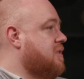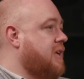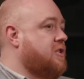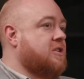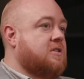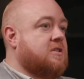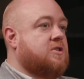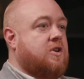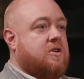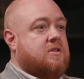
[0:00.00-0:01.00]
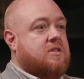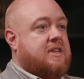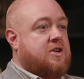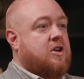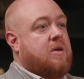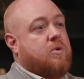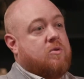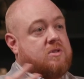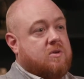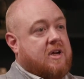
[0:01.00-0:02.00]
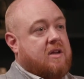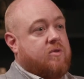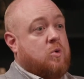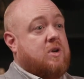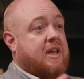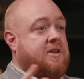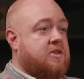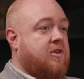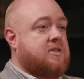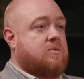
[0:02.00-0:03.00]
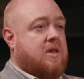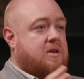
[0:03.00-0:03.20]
teachers, the students digitally, but also kind of local industries as well,